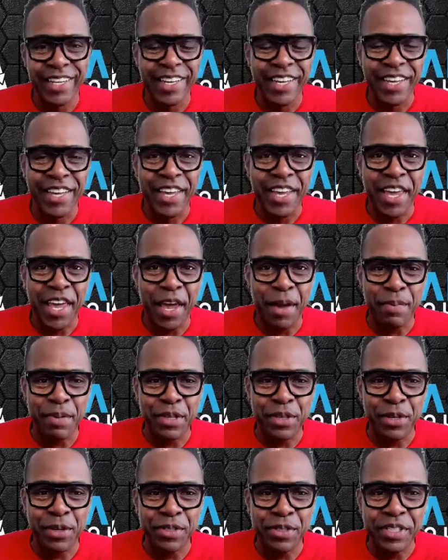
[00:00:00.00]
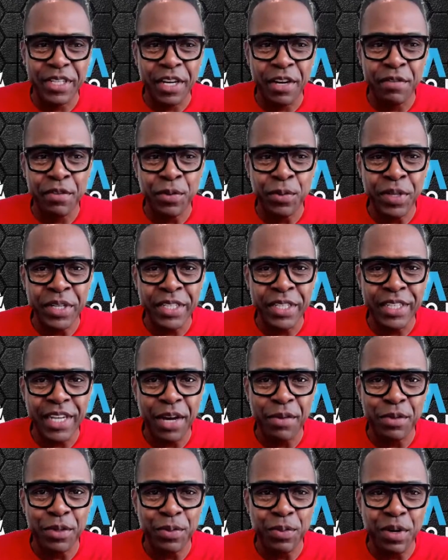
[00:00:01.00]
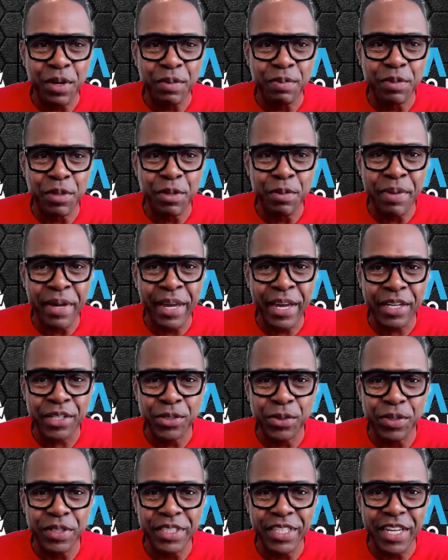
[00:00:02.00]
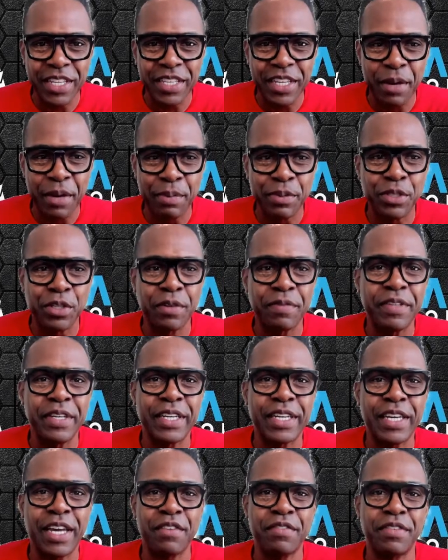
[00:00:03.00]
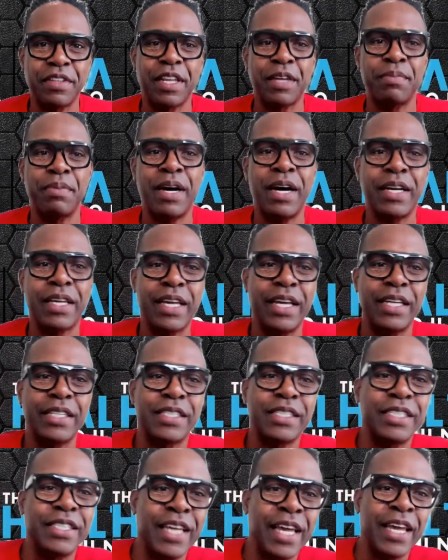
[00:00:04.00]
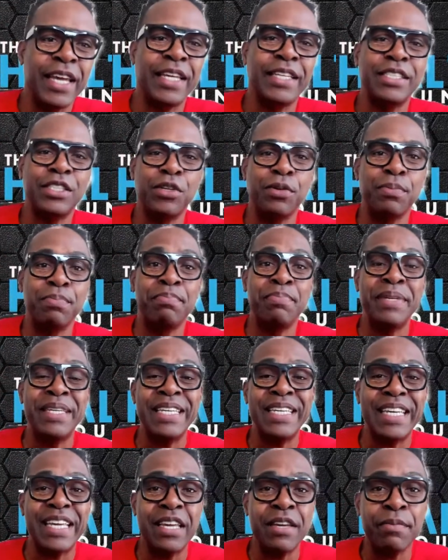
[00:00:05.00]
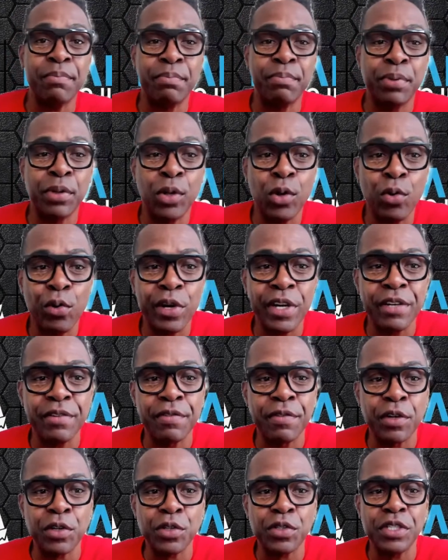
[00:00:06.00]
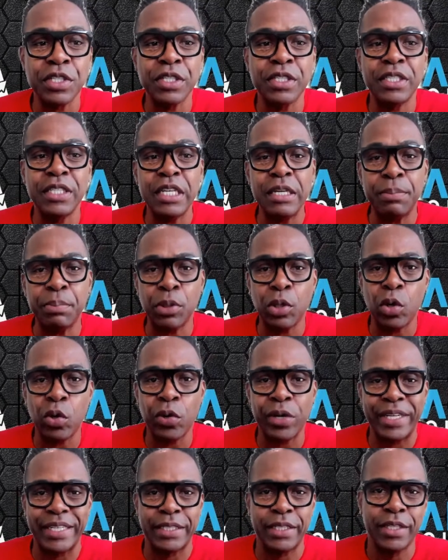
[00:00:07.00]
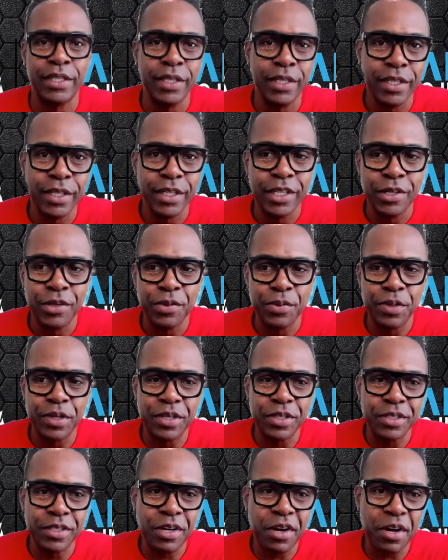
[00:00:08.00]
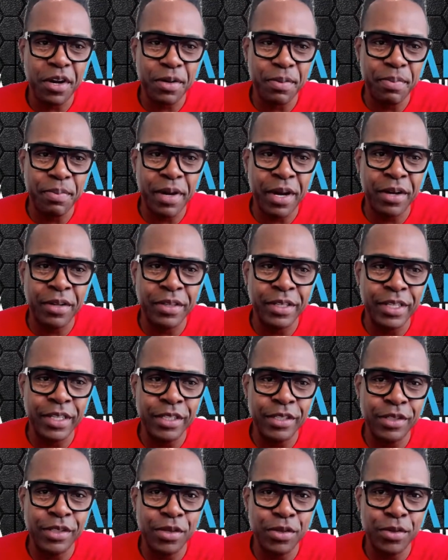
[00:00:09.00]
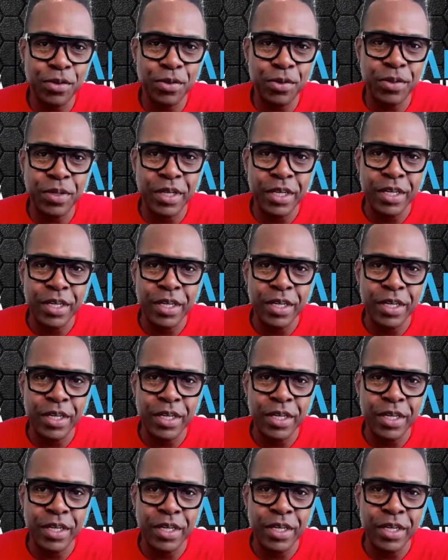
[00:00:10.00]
Happy Thursday, everyone. I want to welcome you back to another episode of the Account for Your Life podcast today. To be employed versus deployed. We're going to talk about these two